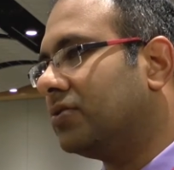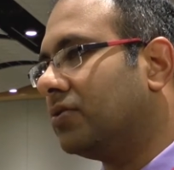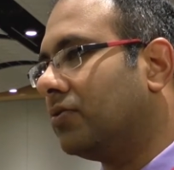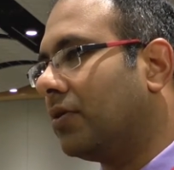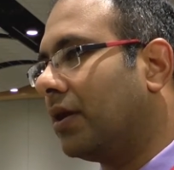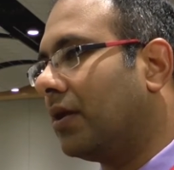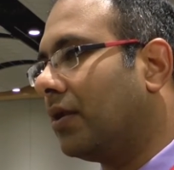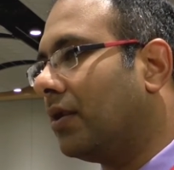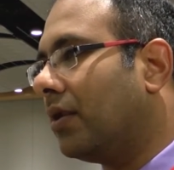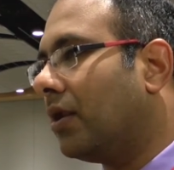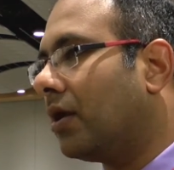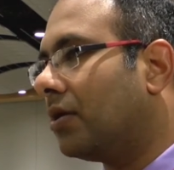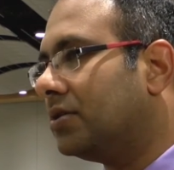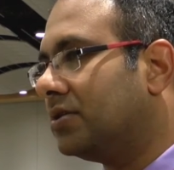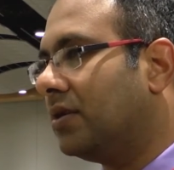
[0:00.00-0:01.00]
through a
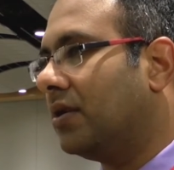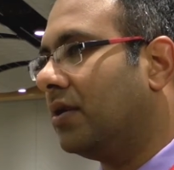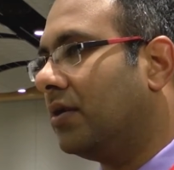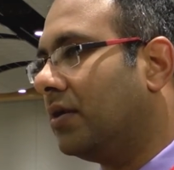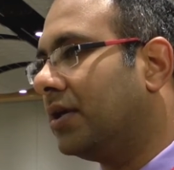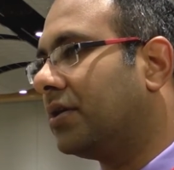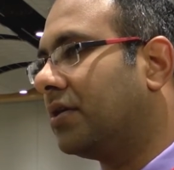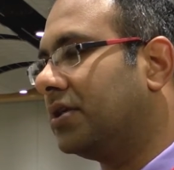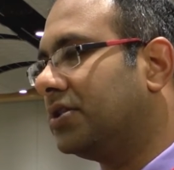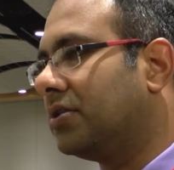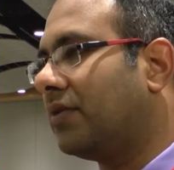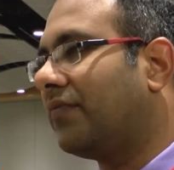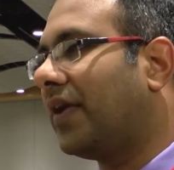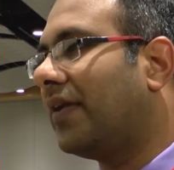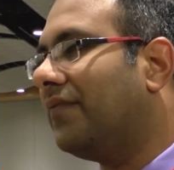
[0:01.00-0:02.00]
large
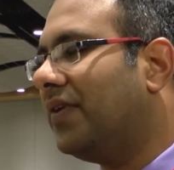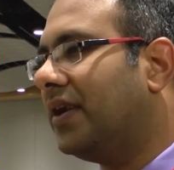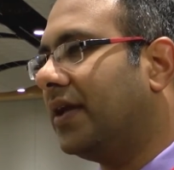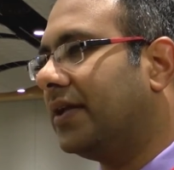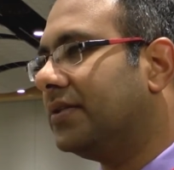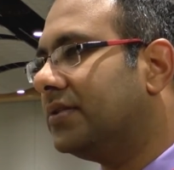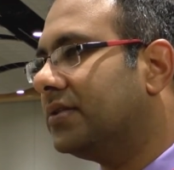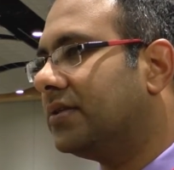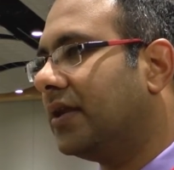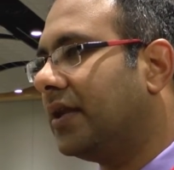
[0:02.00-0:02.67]
literature of evidence